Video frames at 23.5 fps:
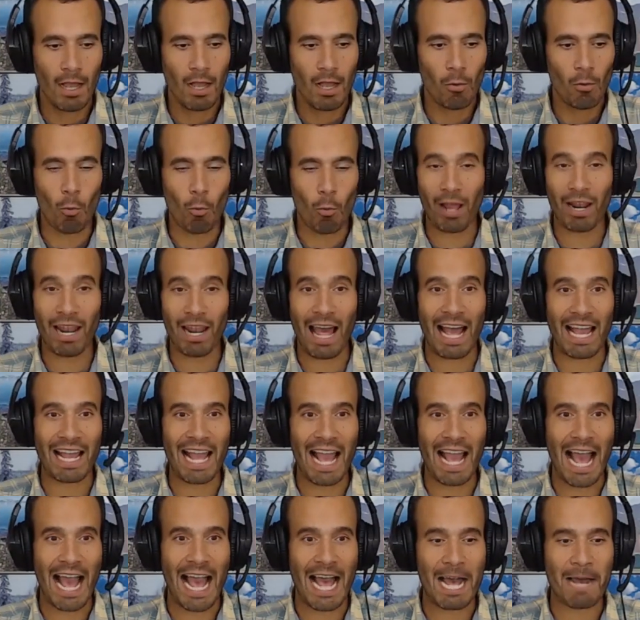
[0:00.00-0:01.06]
Well, I
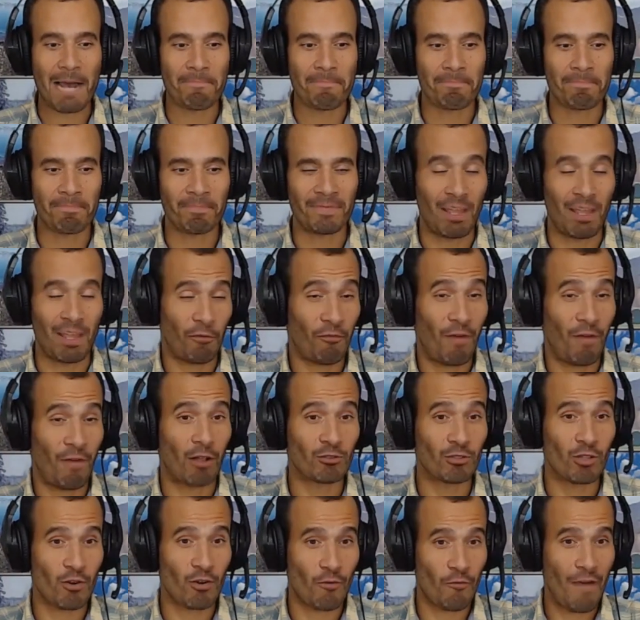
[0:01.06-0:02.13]
am the
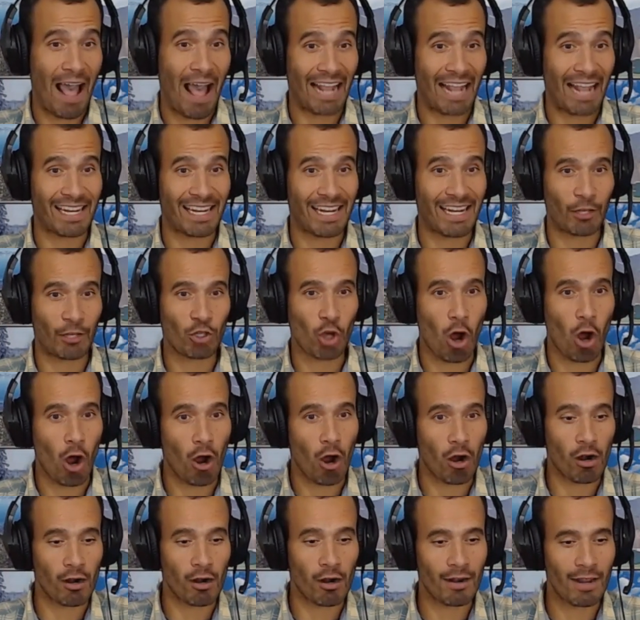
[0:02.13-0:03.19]
founder of Hacking
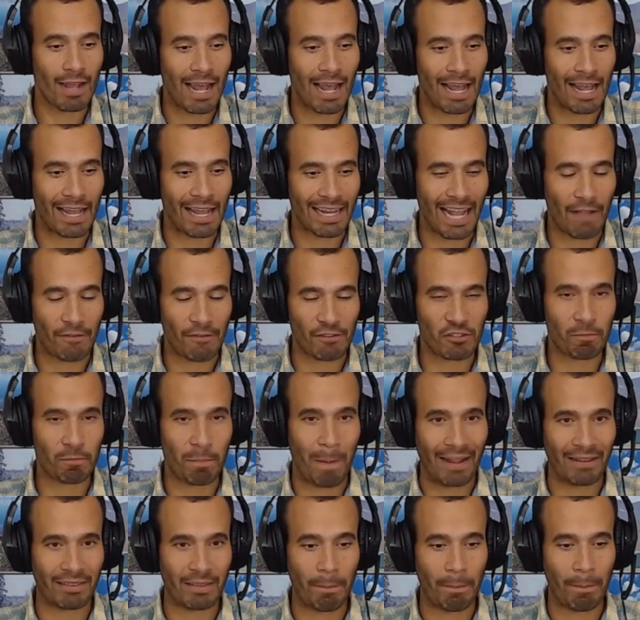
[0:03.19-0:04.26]
HR. I have
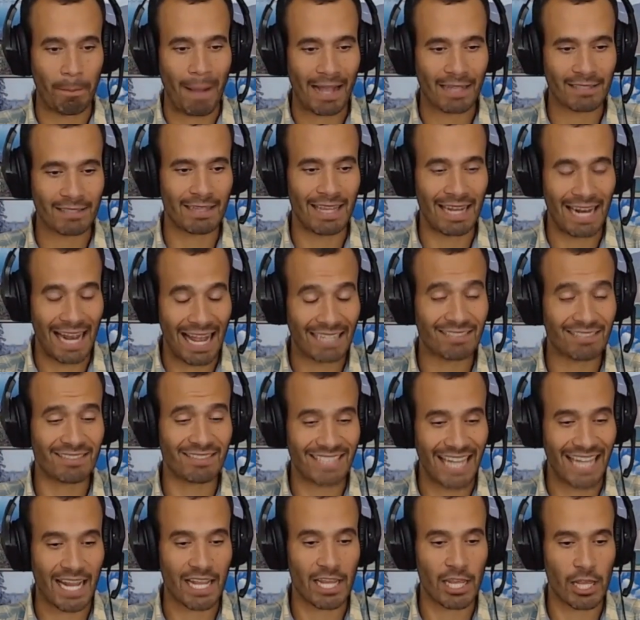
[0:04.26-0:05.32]
spent the last
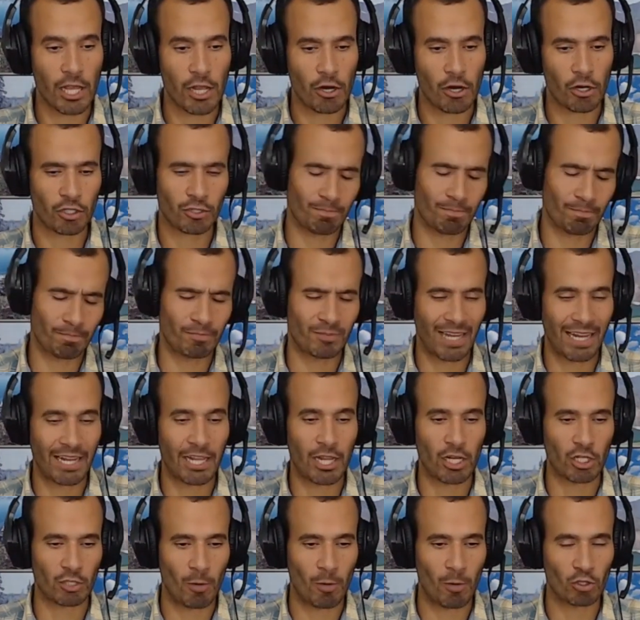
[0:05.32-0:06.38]
10 years
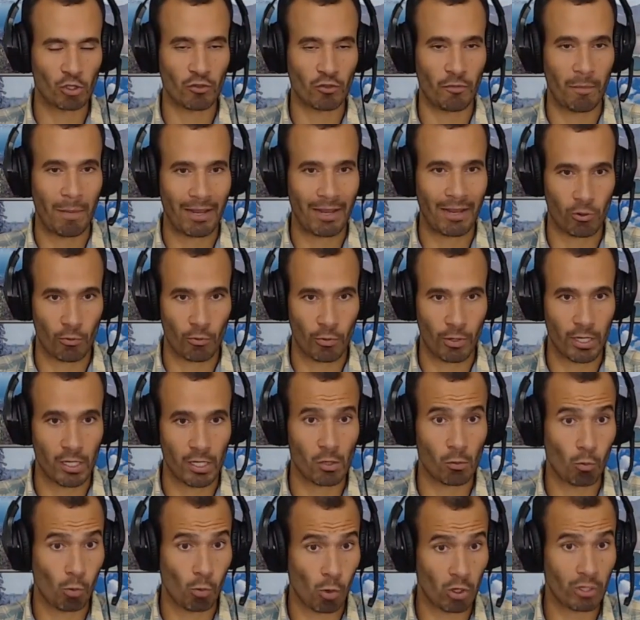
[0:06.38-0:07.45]
plus of my career
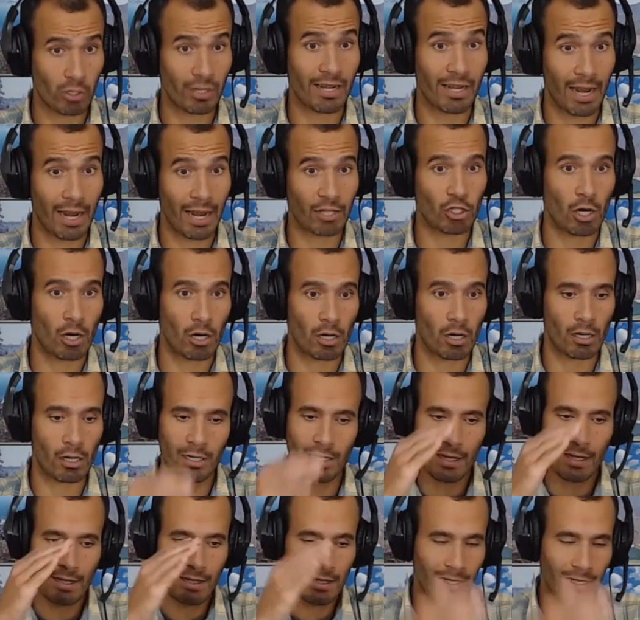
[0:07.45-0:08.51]
working in HR
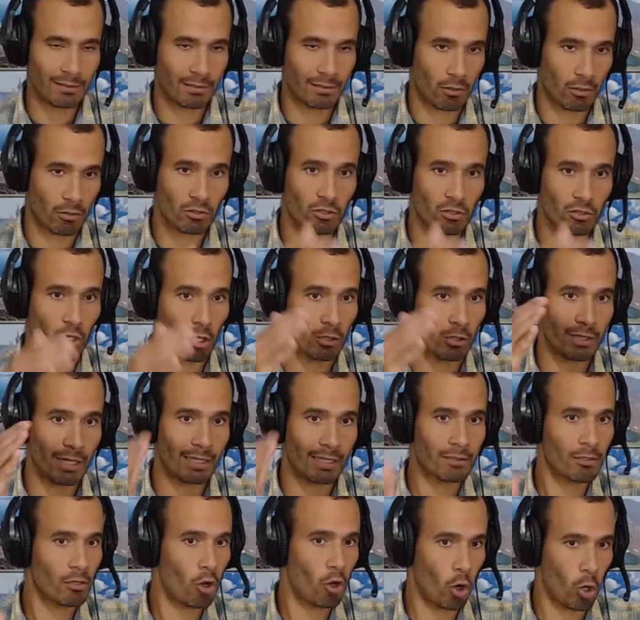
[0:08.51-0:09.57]
as a
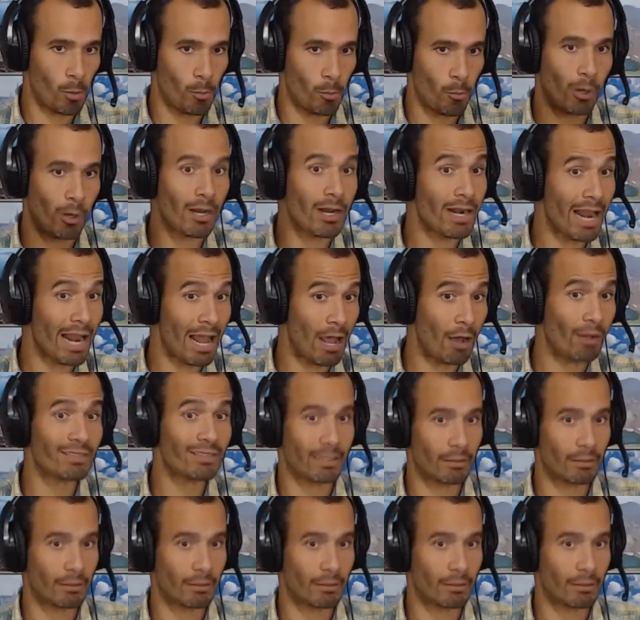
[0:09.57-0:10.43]
consultant, corporate, and now as a